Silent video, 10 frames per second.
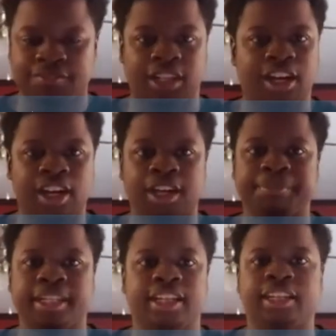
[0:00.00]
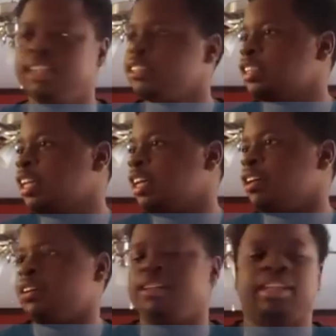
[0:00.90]
vlog because
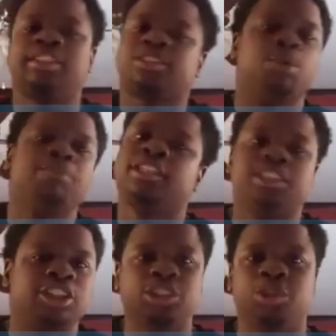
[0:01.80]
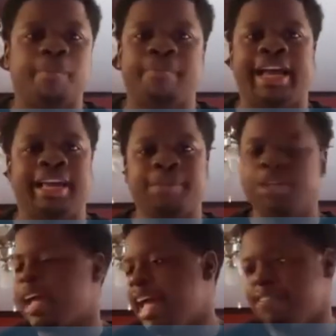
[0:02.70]
it's so much you can do in Miami.
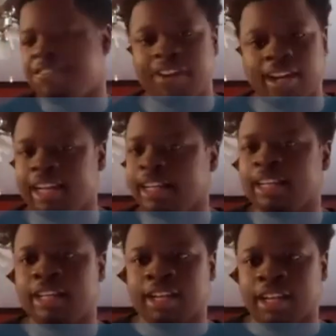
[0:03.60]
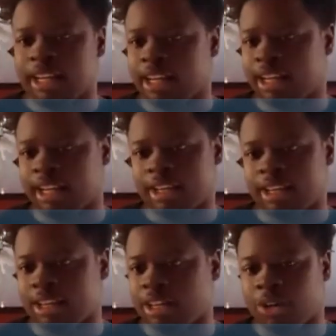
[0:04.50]
You can have fun,
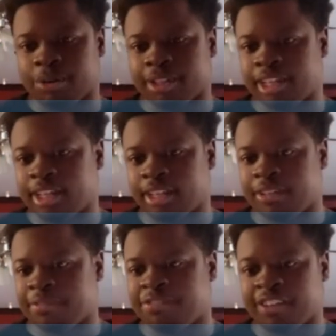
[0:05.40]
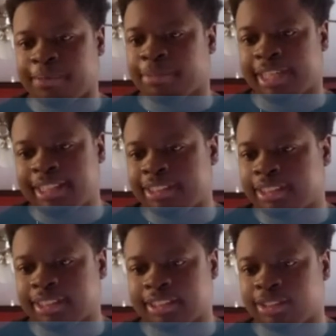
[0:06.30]
go to fun
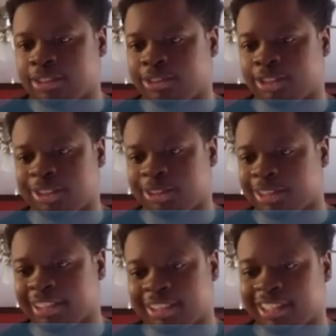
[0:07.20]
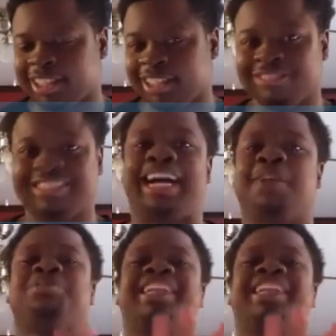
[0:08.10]
places, go to the strip club. Not